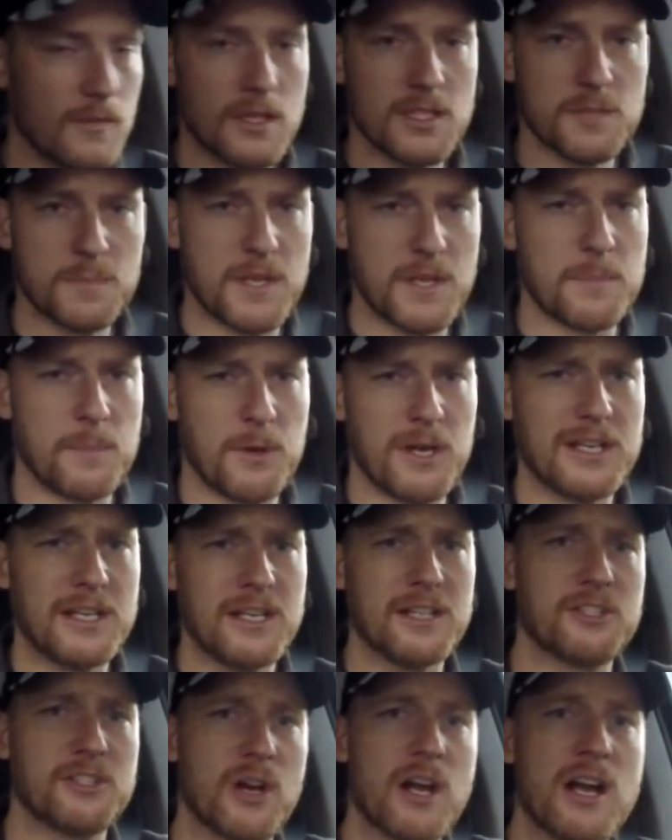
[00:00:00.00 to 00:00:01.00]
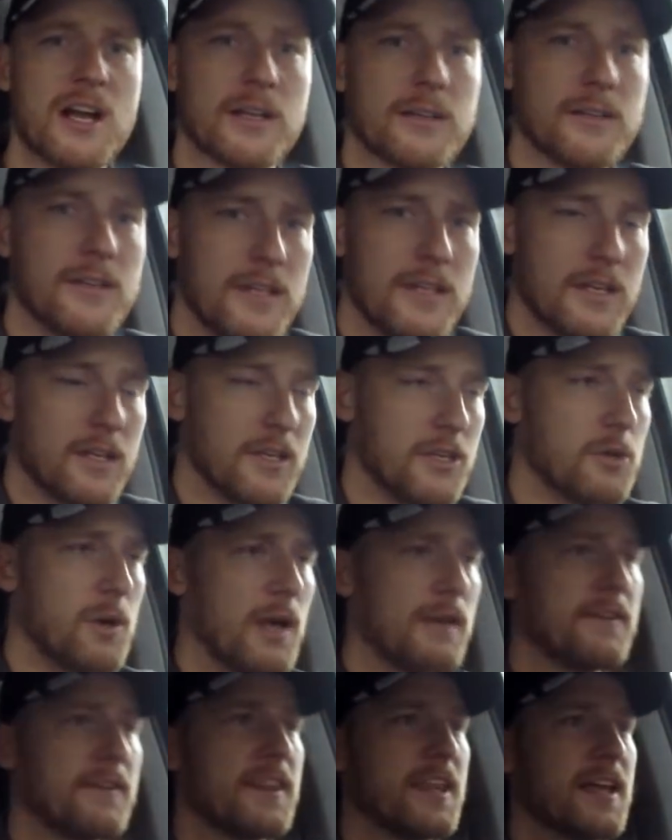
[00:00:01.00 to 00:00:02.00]
It's been a pretty good truck. Do
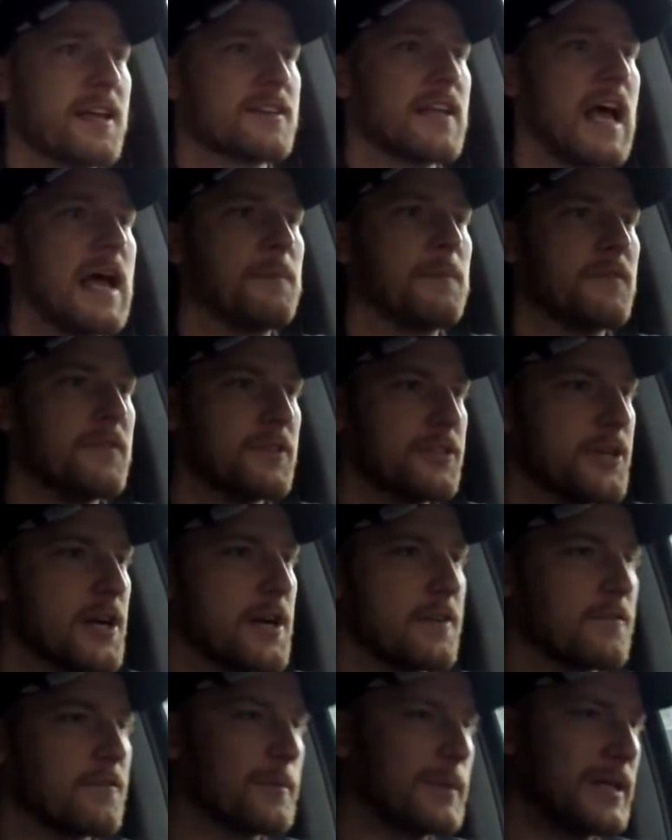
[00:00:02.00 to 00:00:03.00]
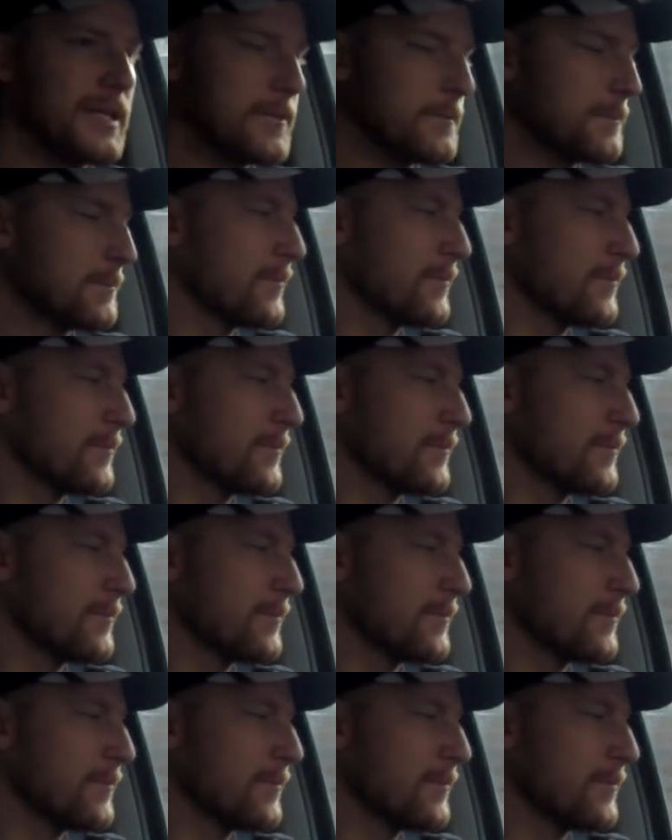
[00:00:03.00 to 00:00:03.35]
everything type of a truck for me.